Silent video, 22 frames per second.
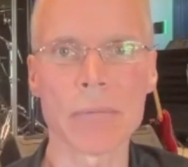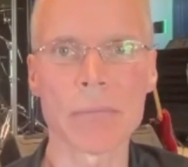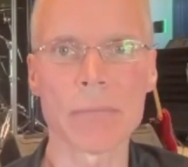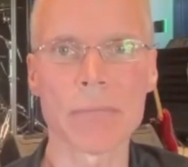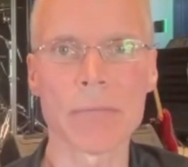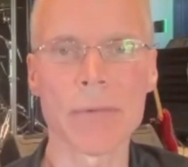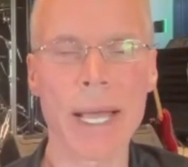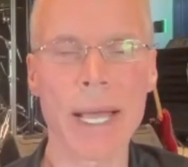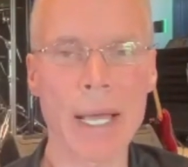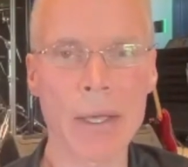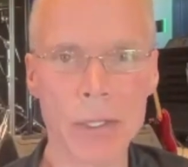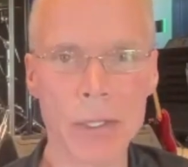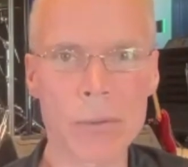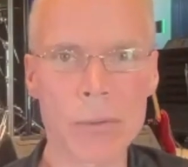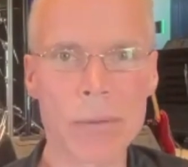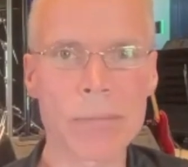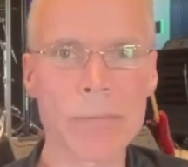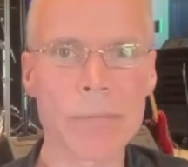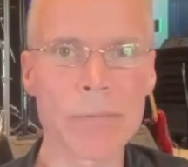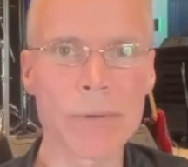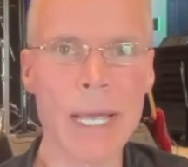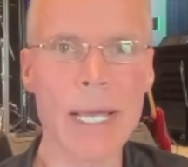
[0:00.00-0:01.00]
value
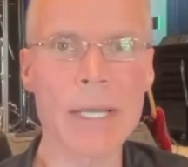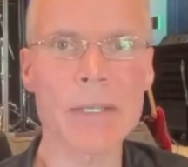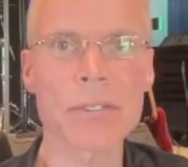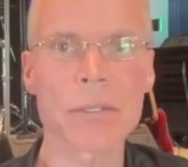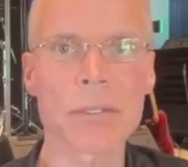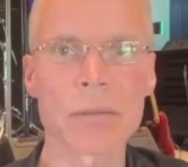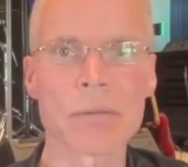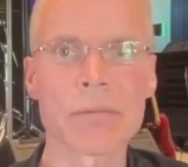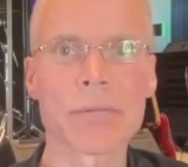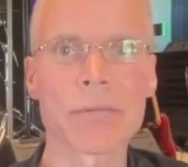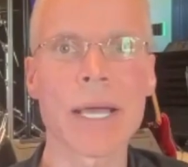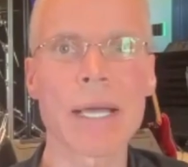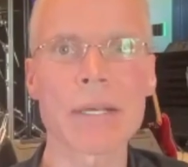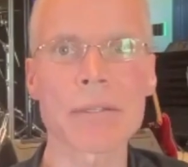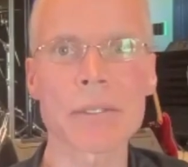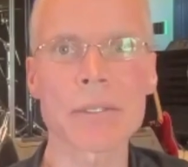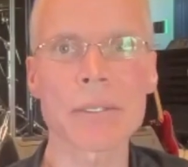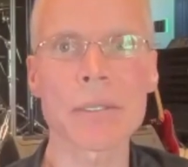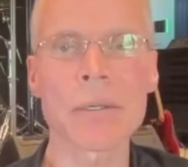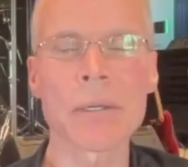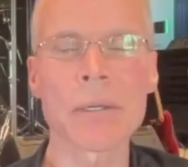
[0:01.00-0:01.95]
faster and faster.